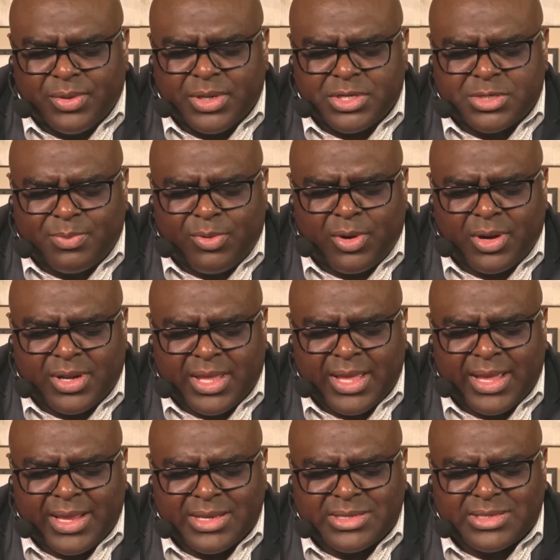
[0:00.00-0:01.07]
this
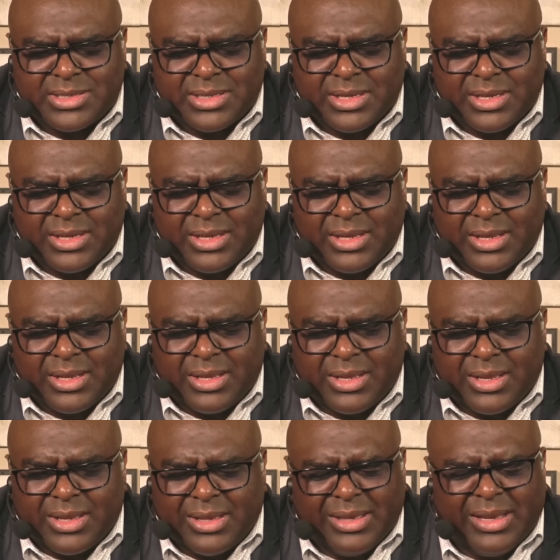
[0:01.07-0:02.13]
broadcast.
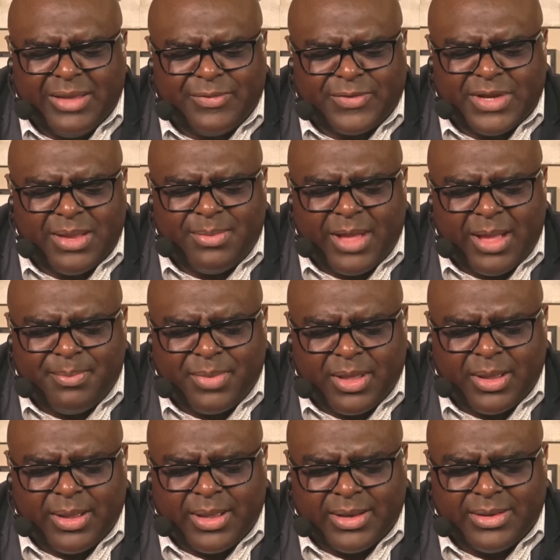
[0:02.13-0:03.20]
Lift them up,
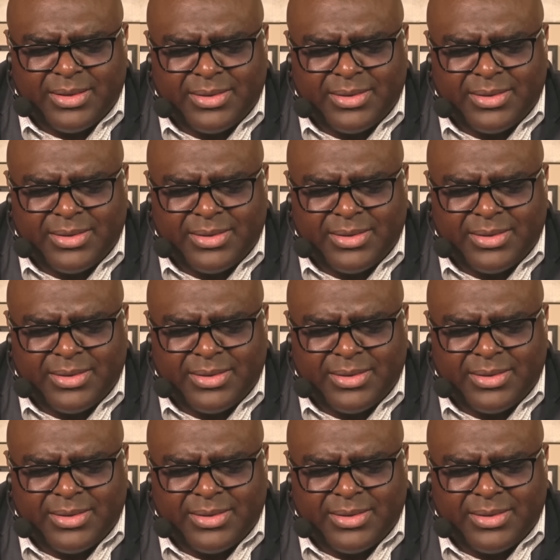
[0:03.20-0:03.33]
God.